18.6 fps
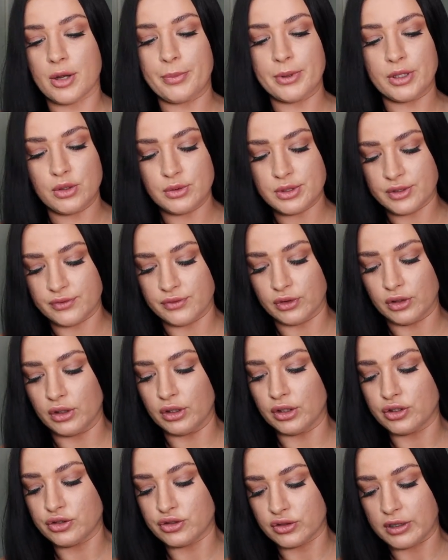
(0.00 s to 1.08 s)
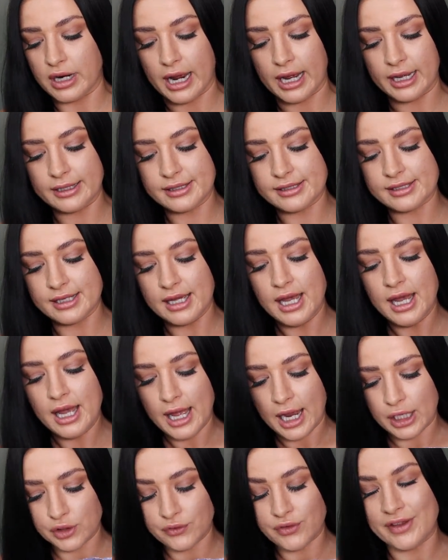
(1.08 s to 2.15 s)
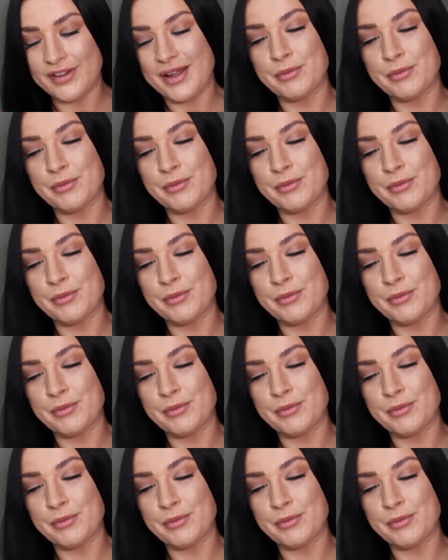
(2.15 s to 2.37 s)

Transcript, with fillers: a beautiful dress. I love that.